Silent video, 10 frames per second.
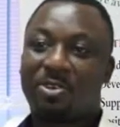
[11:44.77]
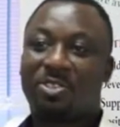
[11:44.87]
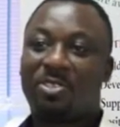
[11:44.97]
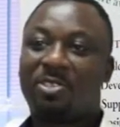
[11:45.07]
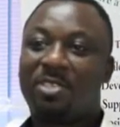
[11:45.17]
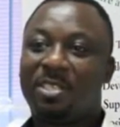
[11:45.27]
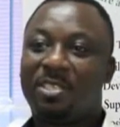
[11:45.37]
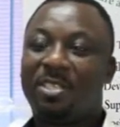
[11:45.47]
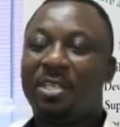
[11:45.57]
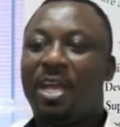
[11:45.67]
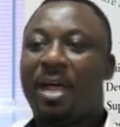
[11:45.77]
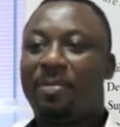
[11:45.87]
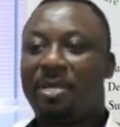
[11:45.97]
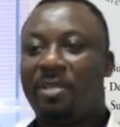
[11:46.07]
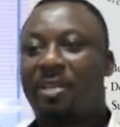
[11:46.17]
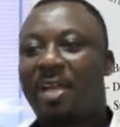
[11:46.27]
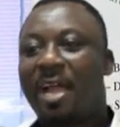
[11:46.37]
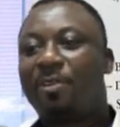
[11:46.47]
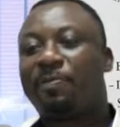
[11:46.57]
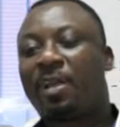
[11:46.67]
considering, the
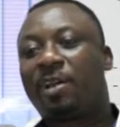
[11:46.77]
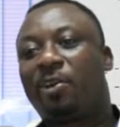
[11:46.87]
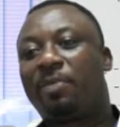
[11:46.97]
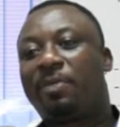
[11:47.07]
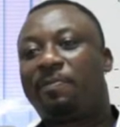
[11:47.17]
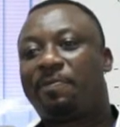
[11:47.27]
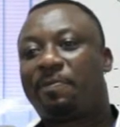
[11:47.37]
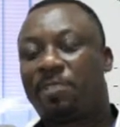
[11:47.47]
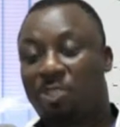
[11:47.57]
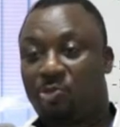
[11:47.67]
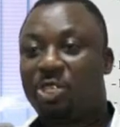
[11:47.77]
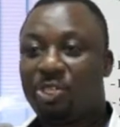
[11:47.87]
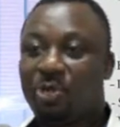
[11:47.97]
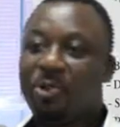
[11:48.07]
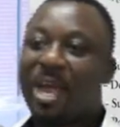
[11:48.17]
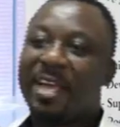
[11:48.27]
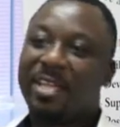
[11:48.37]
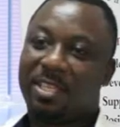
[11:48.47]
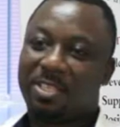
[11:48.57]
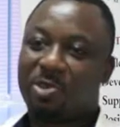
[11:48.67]
kind of economic situation we
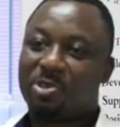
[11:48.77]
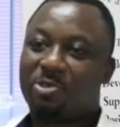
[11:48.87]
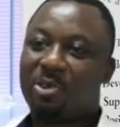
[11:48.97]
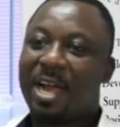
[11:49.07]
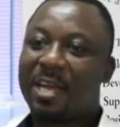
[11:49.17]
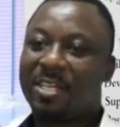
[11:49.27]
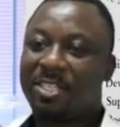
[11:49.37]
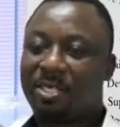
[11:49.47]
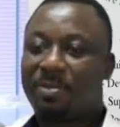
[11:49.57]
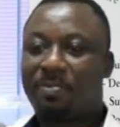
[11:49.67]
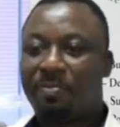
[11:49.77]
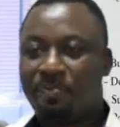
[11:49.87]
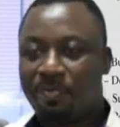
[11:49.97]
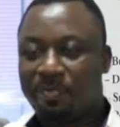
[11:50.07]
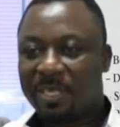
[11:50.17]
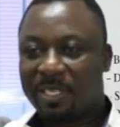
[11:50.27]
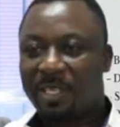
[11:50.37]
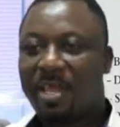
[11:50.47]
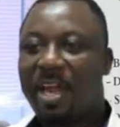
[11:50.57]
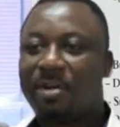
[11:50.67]
are in this country at this
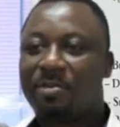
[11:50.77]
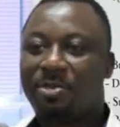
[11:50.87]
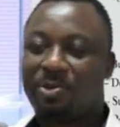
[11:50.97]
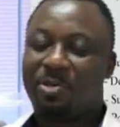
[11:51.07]
present time.